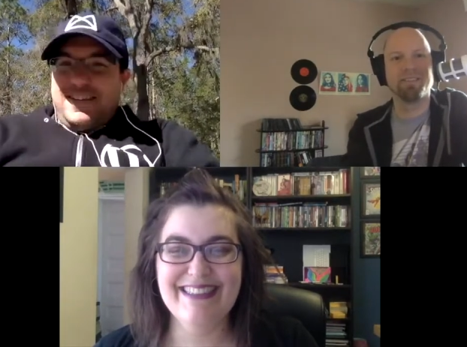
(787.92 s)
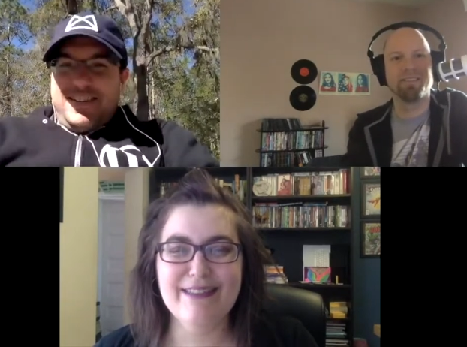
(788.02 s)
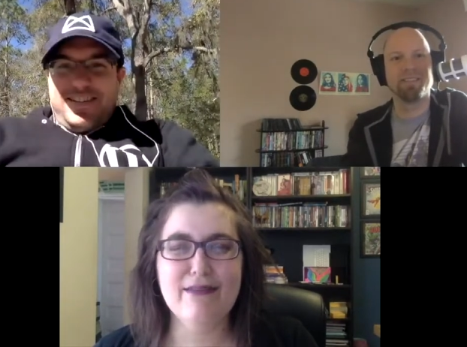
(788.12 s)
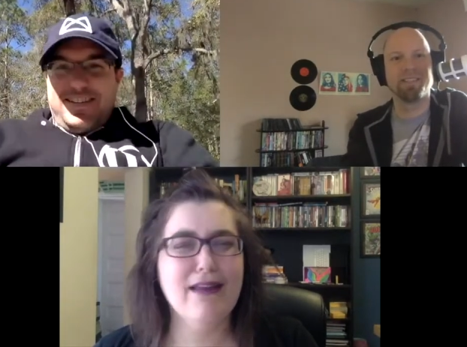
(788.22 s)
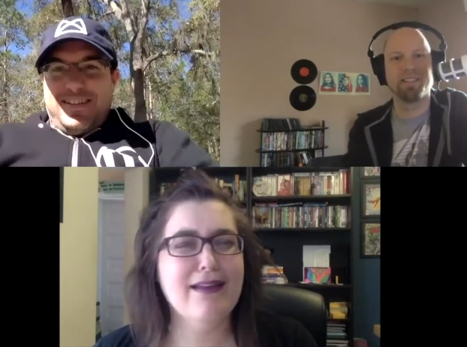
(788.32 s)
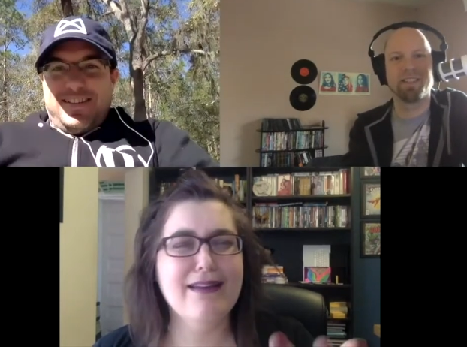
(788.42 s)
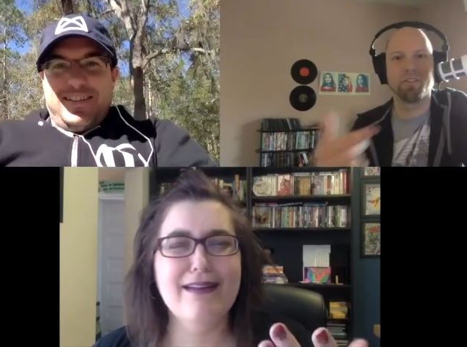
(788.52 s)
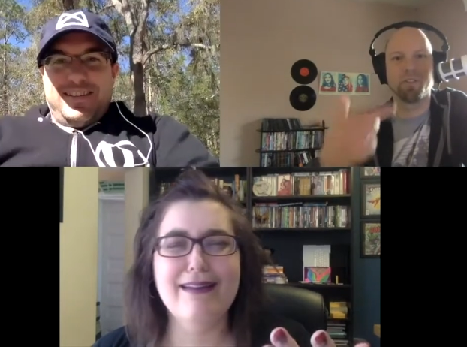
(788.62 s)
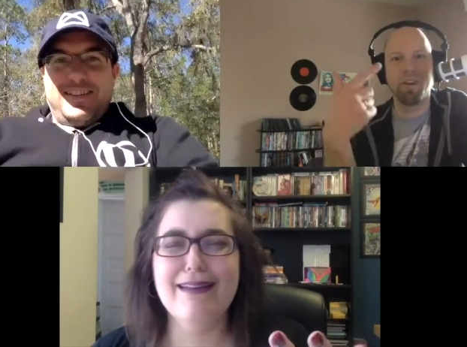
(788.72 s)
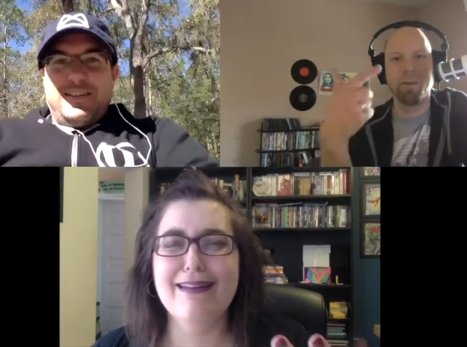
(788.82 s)
Speaker 1: and scare
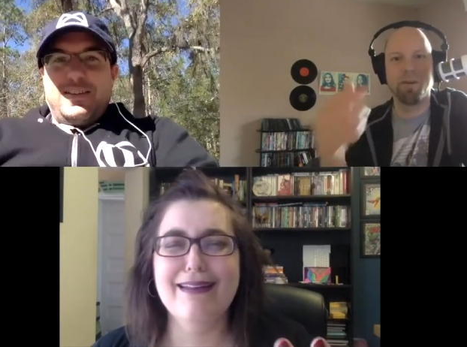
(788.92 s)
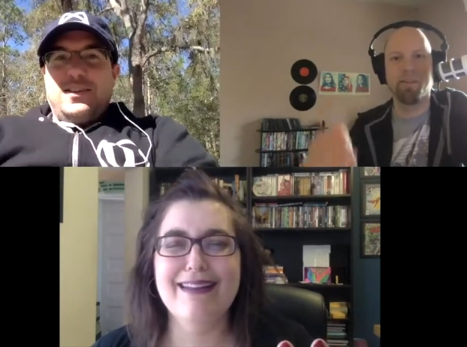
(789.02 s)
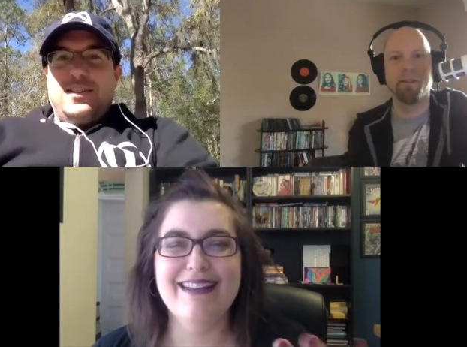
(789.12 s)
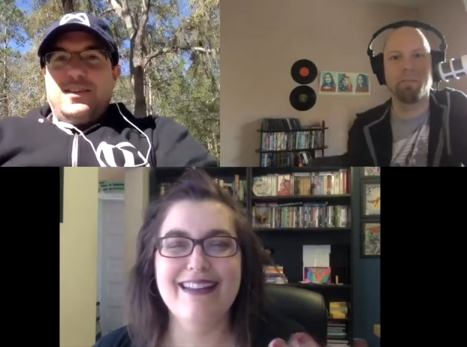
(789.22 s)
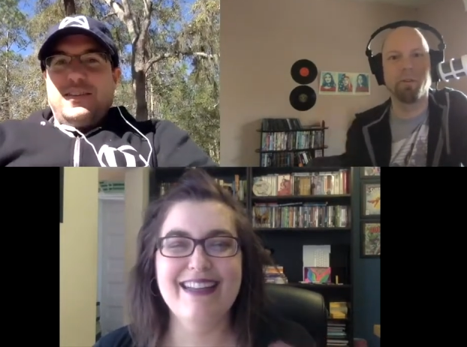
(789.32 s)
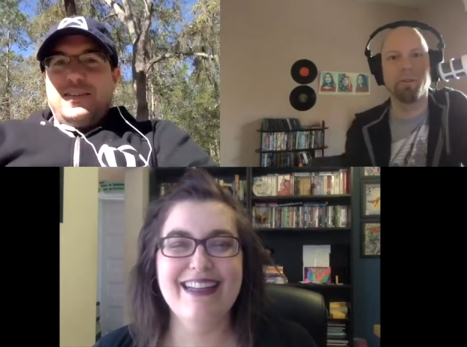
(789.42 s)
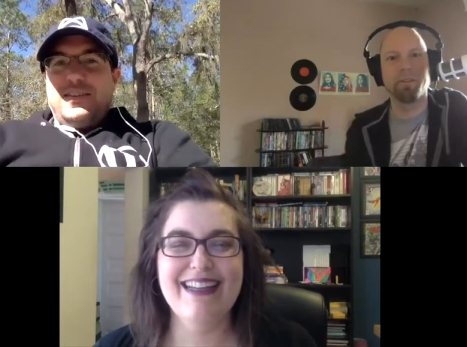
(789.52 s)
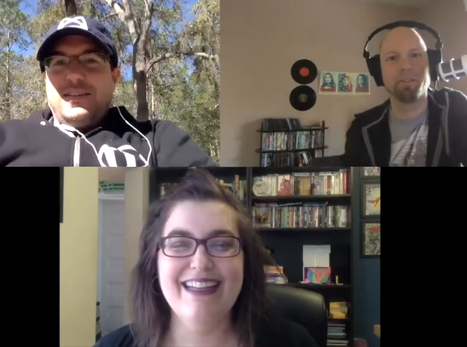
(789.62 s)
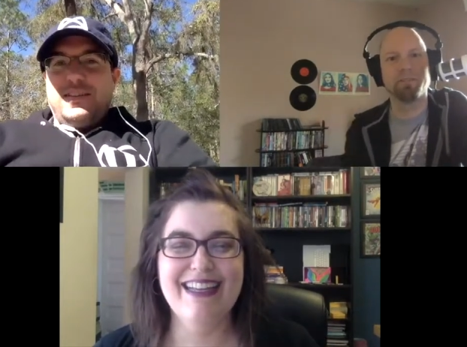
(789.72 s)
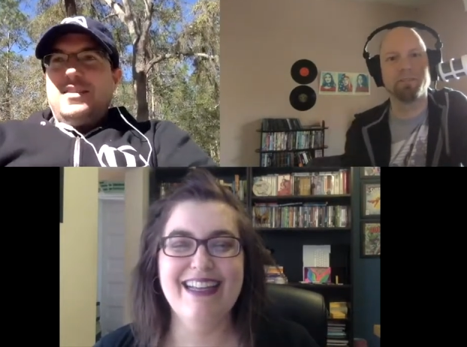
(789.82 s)
the crap out of that bird
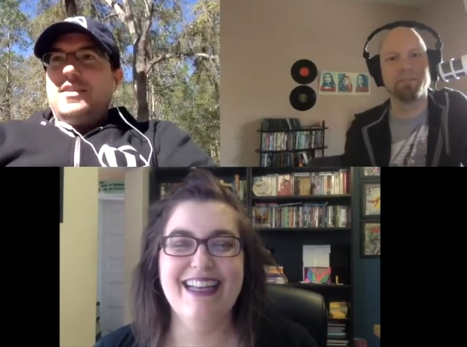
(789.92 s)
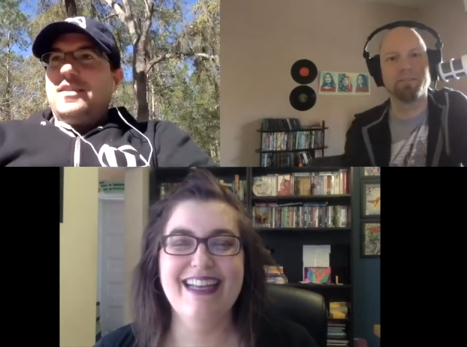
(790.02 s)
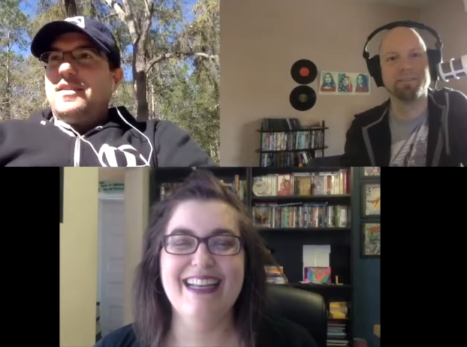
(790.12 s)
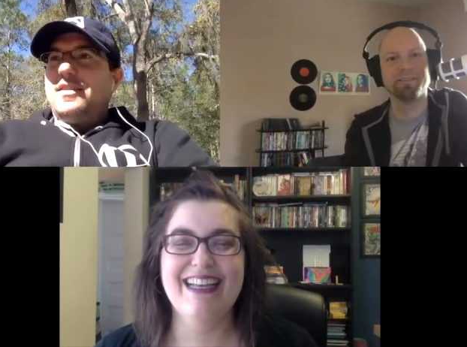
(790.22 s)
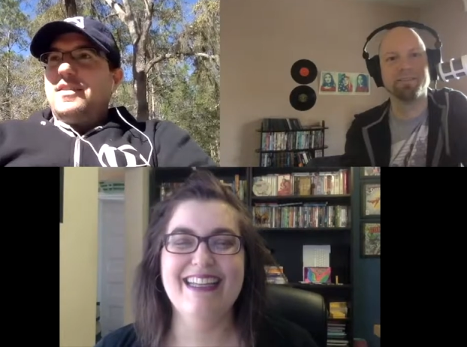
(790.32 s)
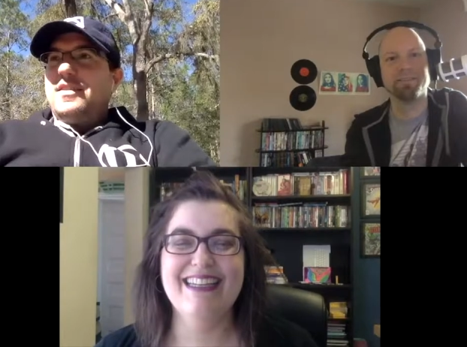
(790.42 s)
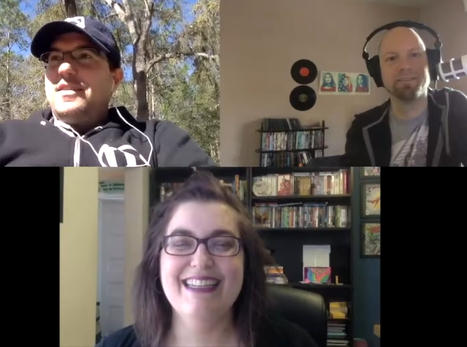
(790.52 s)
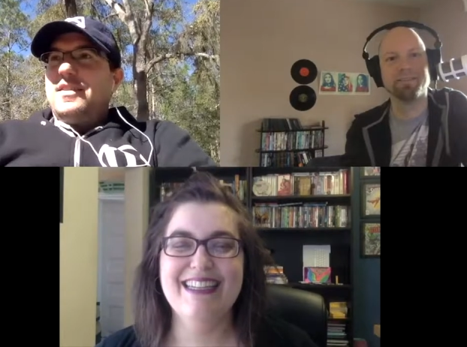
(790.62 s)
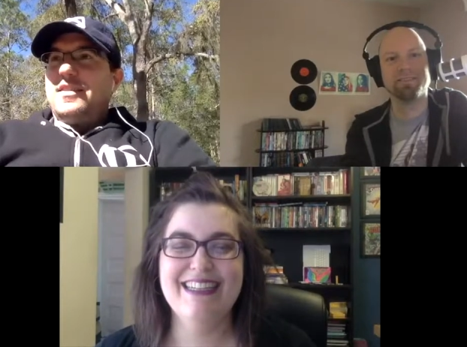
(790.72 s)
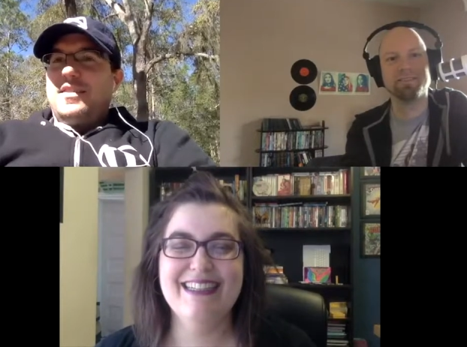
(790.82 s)
too.
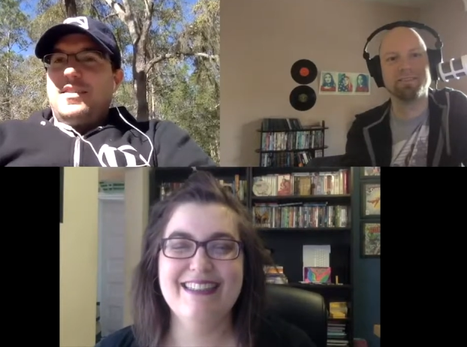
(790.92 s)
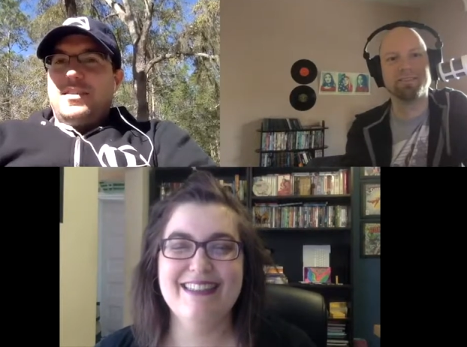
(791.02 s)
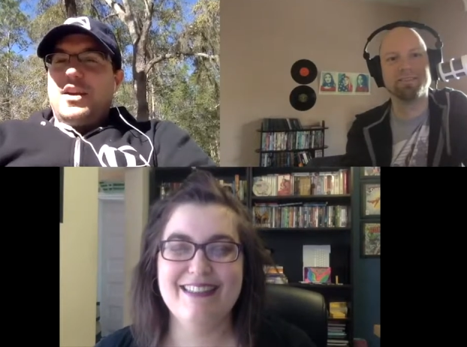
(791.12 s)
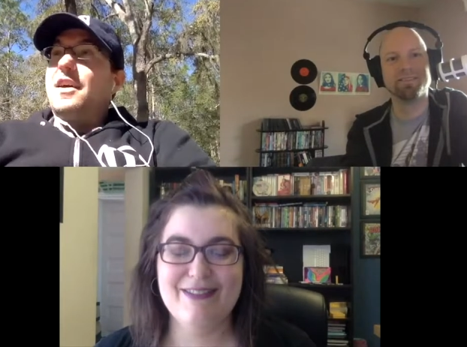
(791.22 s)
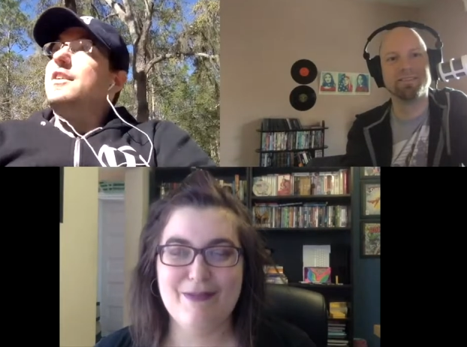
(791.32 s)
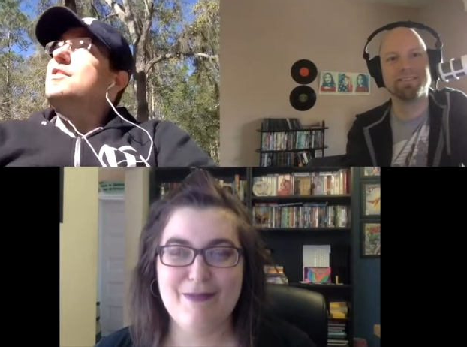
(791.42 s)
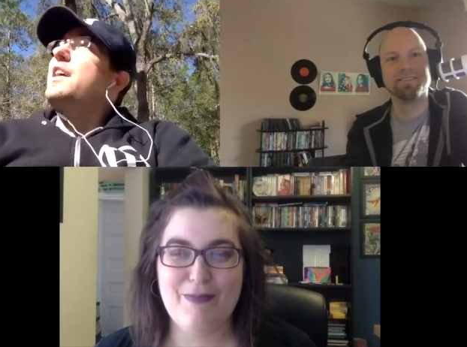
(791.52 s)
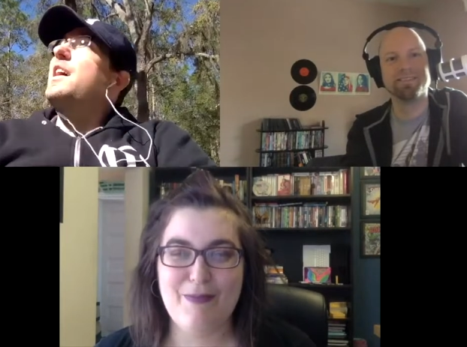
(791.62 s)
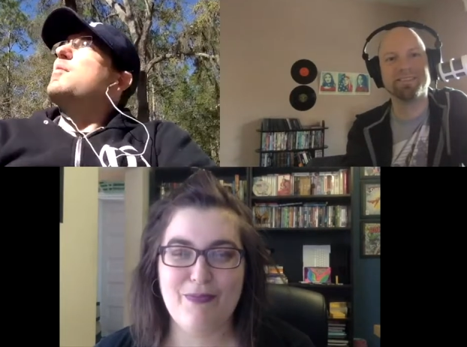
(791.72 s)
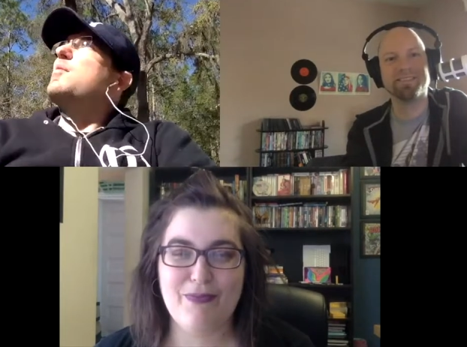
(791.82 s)
Yeah, he's not
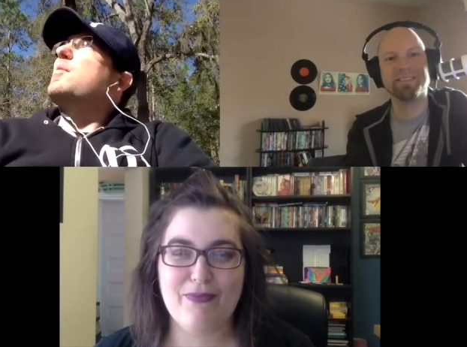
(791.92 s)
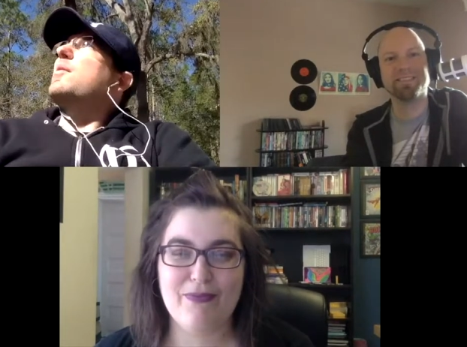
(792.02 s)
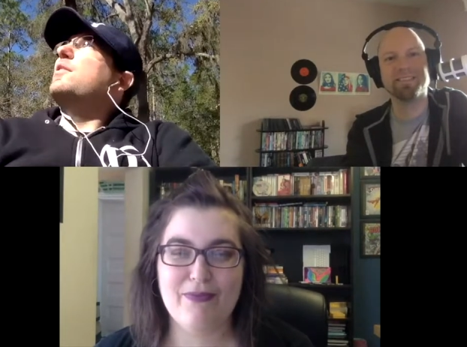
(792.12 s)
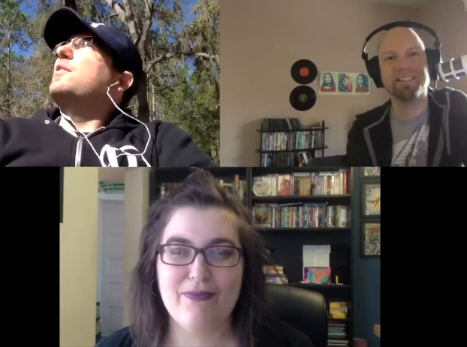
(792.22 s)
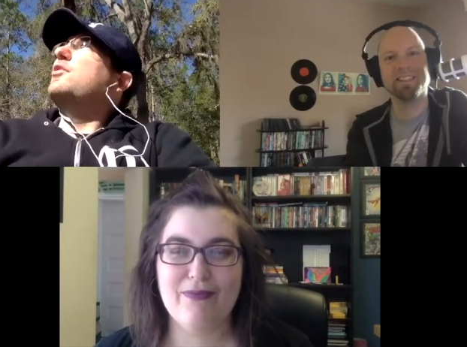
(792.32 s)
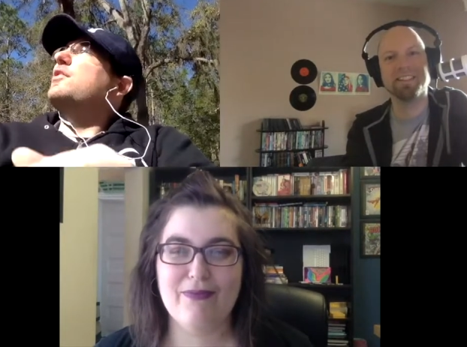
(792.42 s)
happy about it. She's not happy